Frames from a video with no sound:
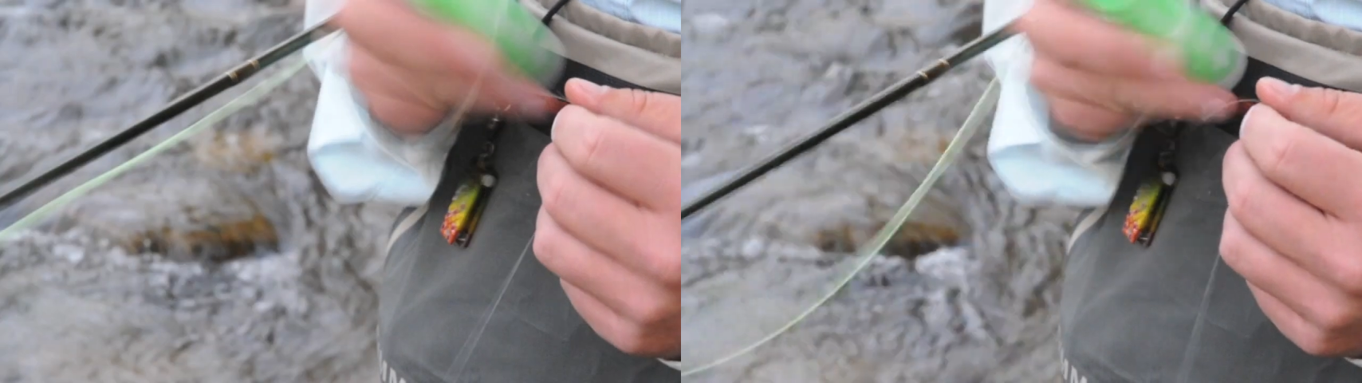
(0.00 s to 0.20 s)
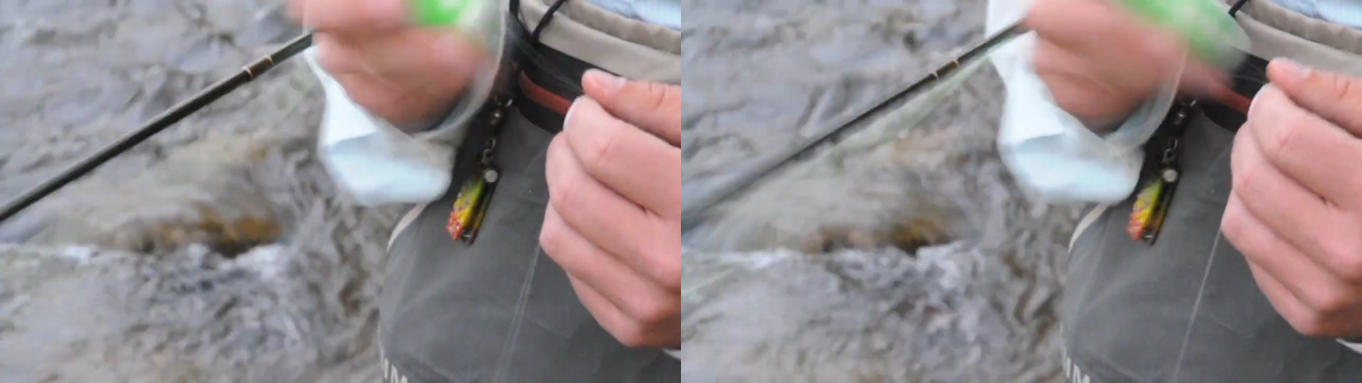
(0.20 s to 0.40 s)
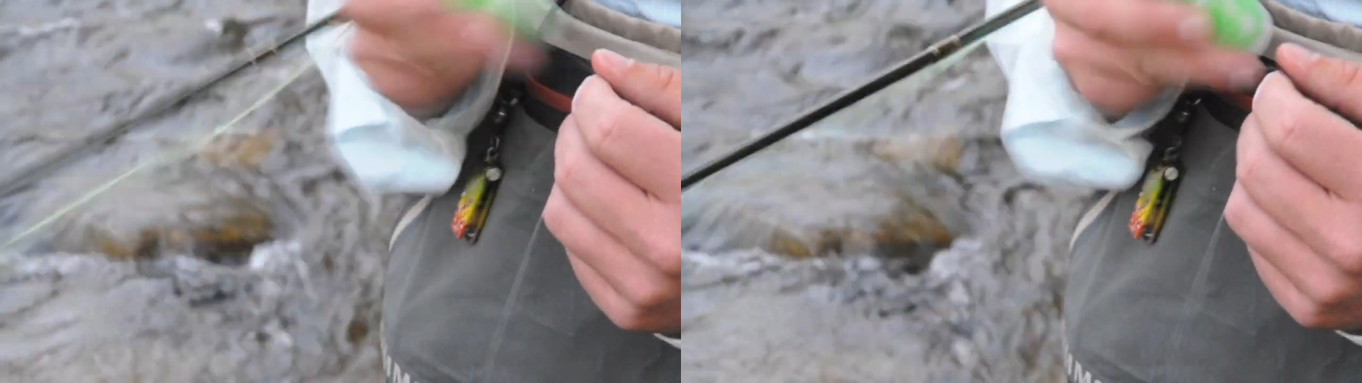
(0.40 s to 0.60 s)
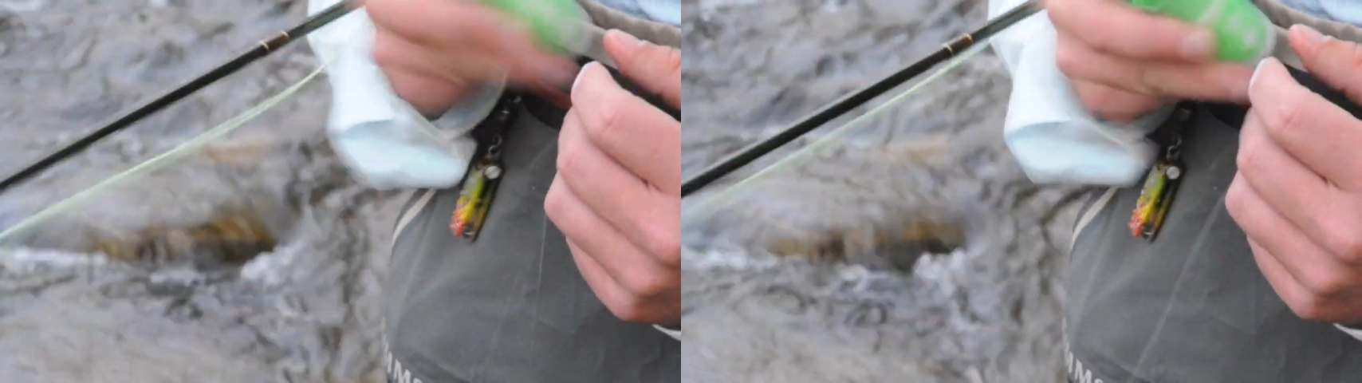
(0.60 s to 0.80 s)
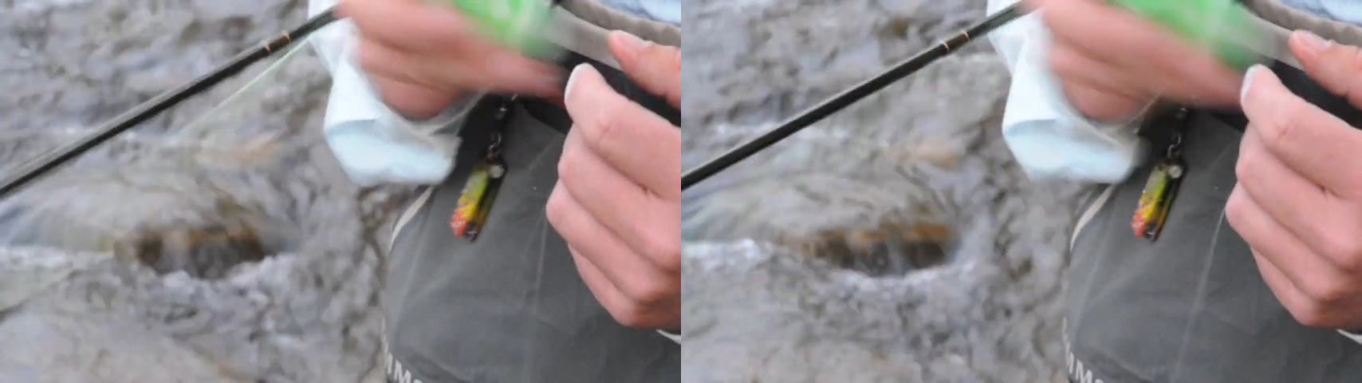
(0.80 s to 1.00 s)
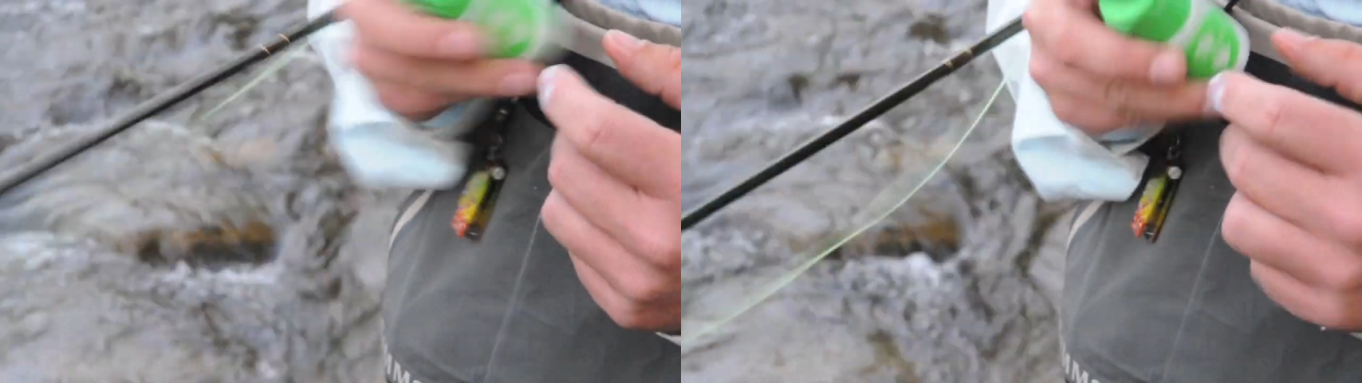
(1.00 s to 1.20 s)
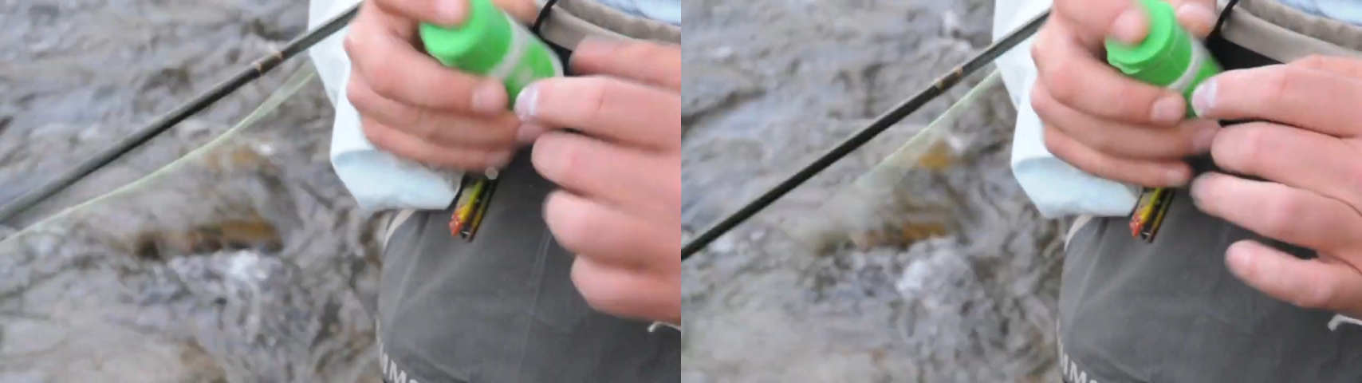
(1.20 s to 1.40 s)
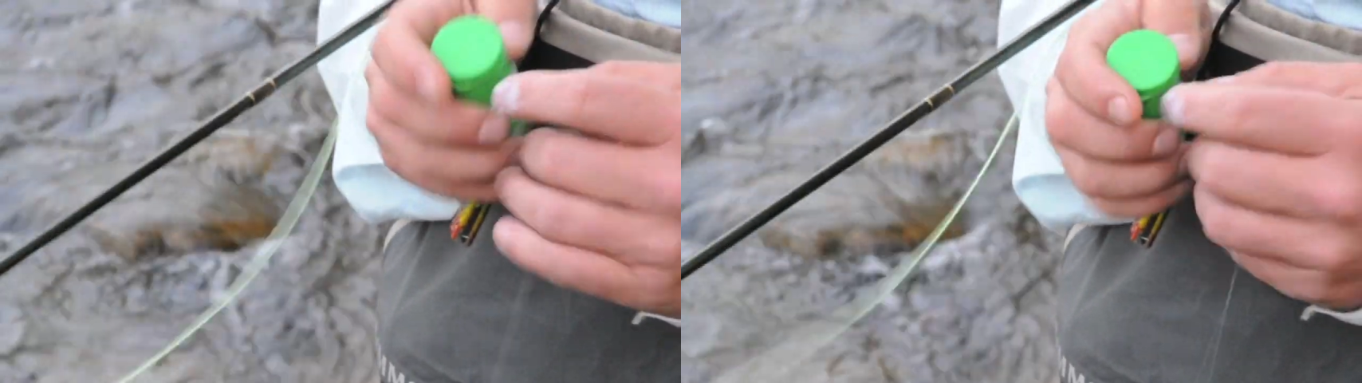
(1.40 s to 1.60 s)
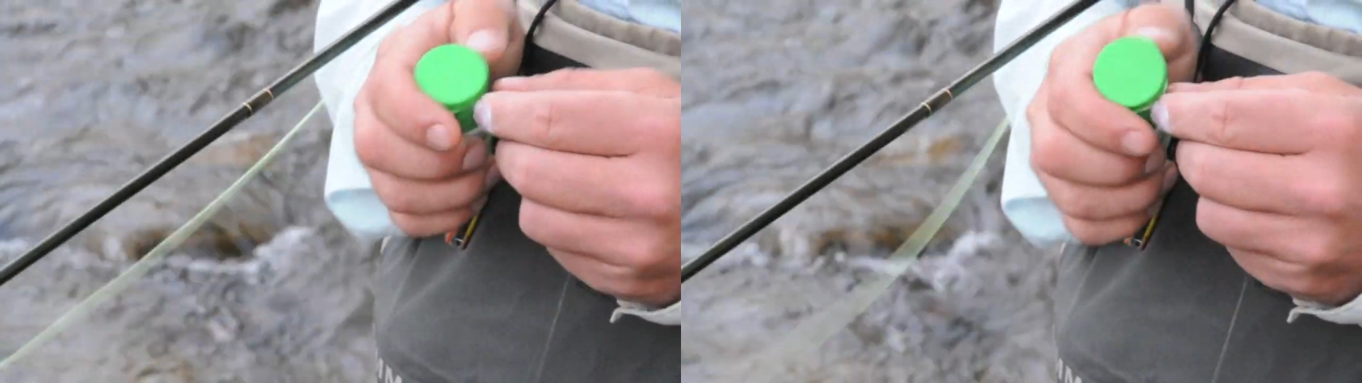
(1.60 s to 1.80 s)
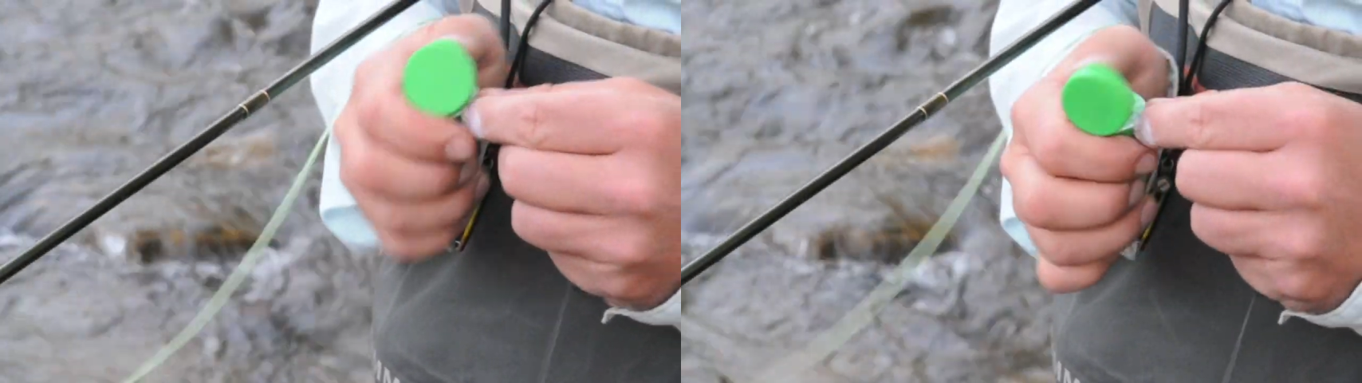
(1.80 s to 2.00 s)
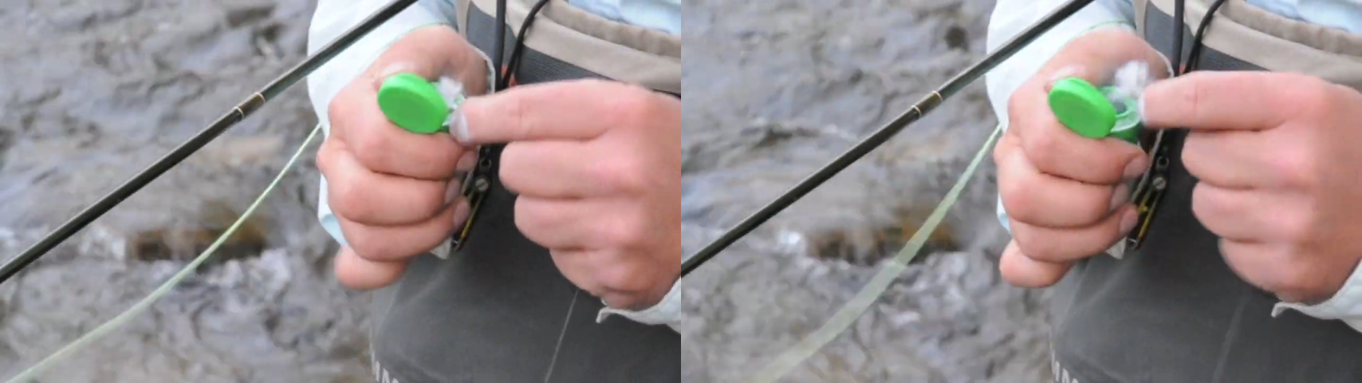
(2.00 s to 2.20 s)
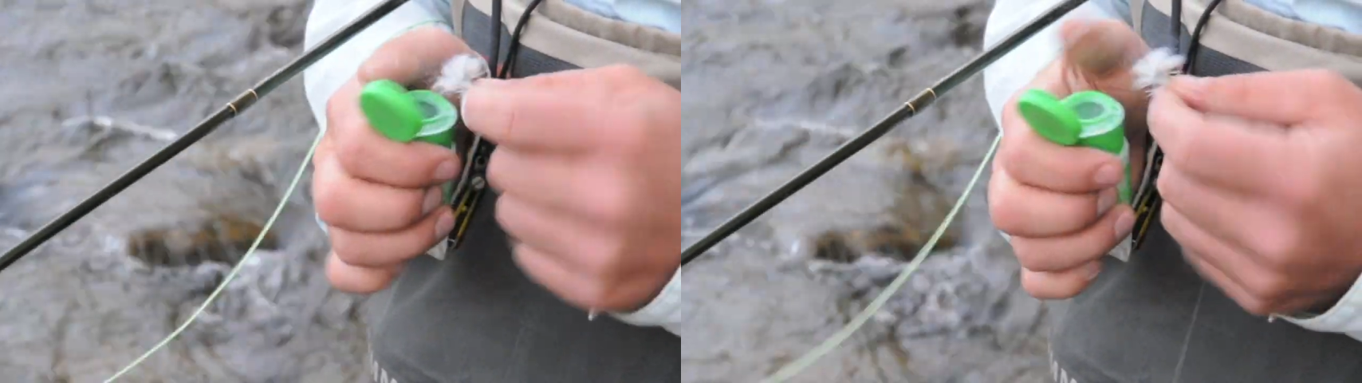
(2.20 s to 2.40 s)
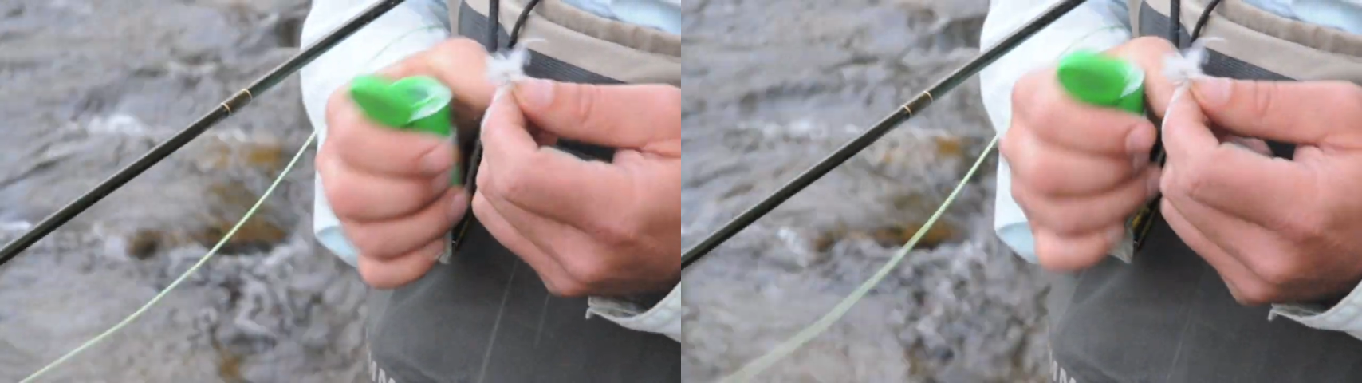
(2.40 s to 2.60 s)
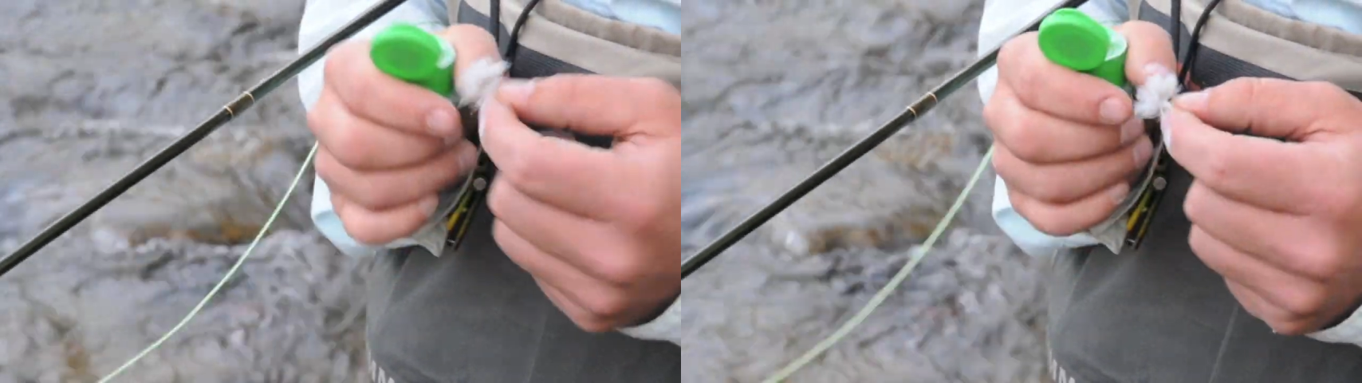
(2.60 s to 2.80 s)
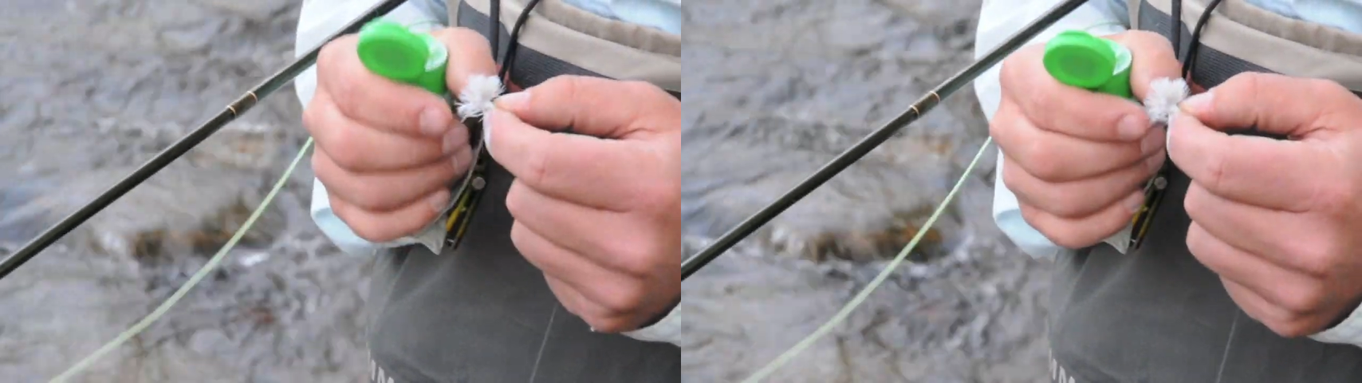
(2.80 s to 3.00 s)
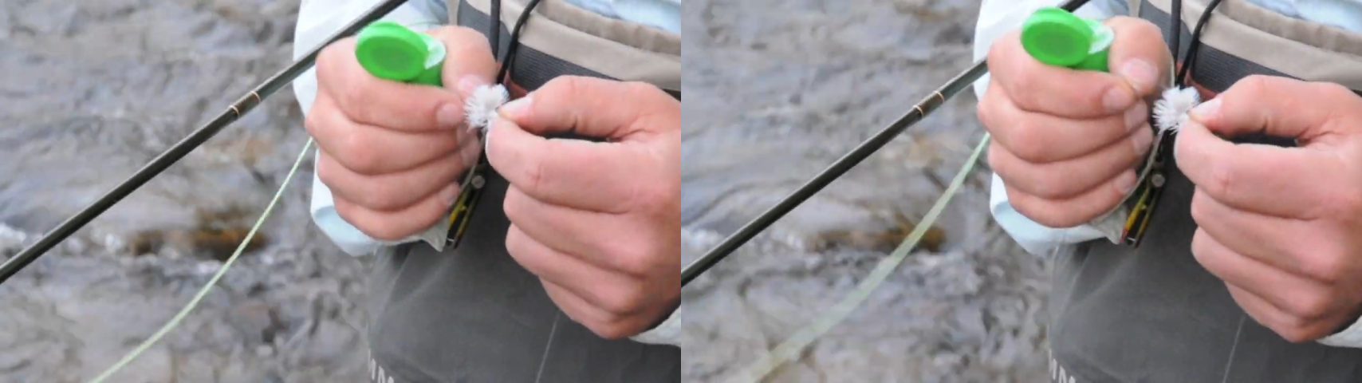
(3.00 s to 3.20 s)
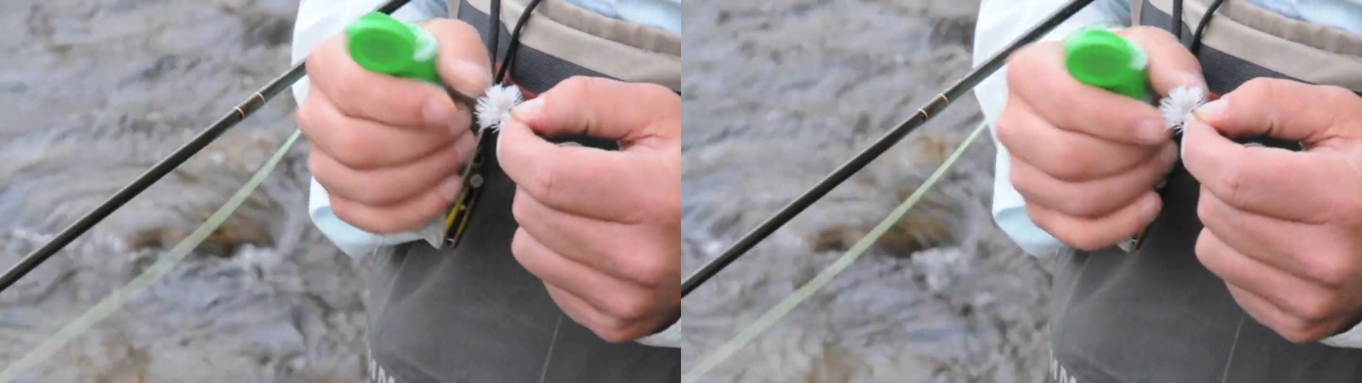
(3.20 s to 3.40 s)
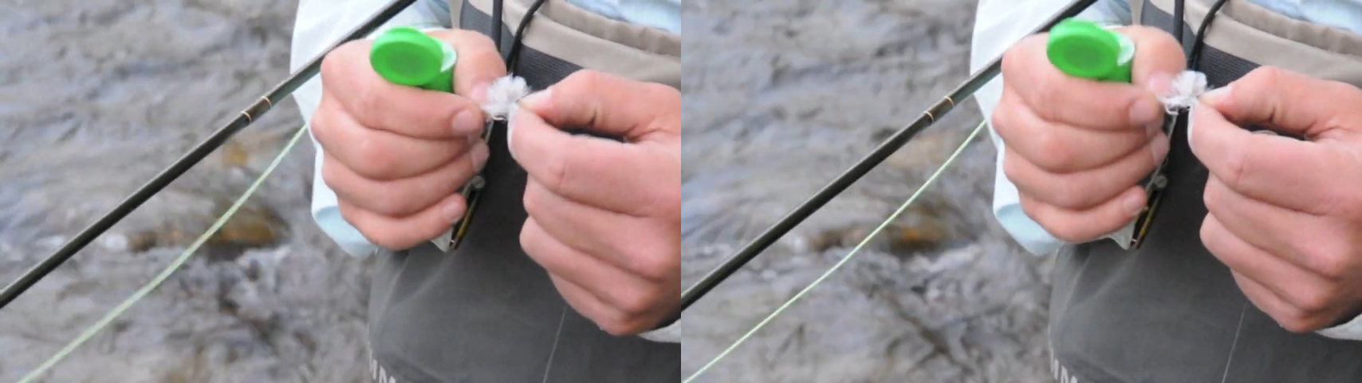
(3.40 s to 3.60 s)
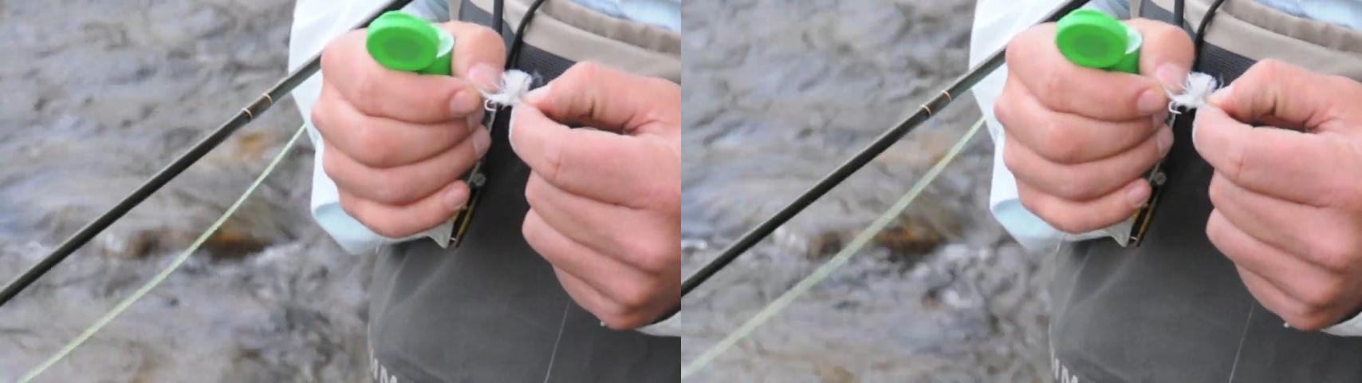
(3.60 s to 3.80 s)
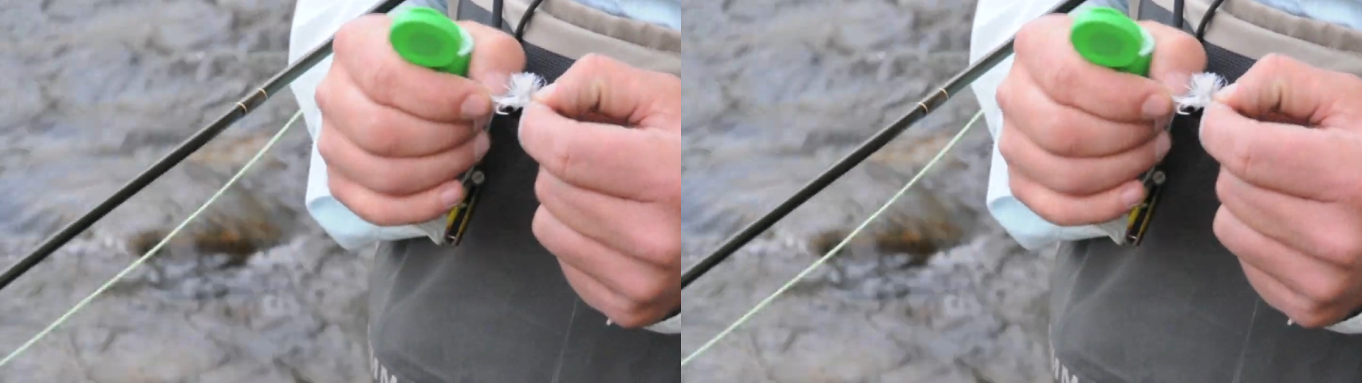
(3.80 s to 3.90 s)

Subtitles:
[unreadable: no face in view]